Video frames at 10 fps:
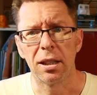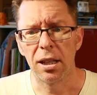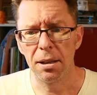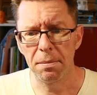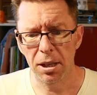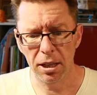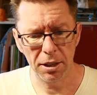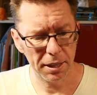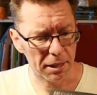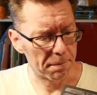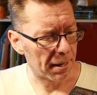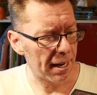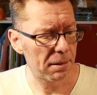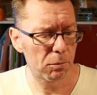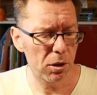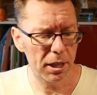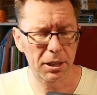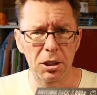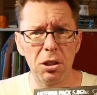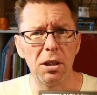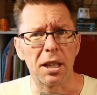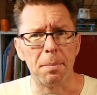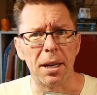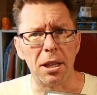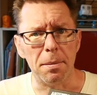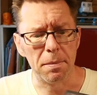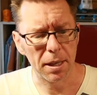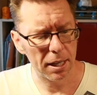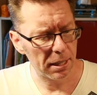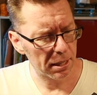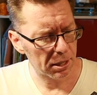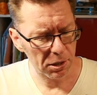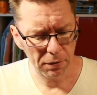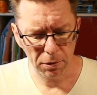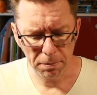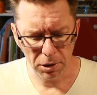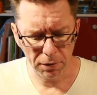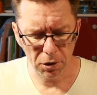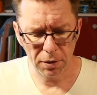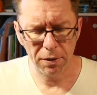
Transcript: I like them, and what I do like about them is, aside from you've got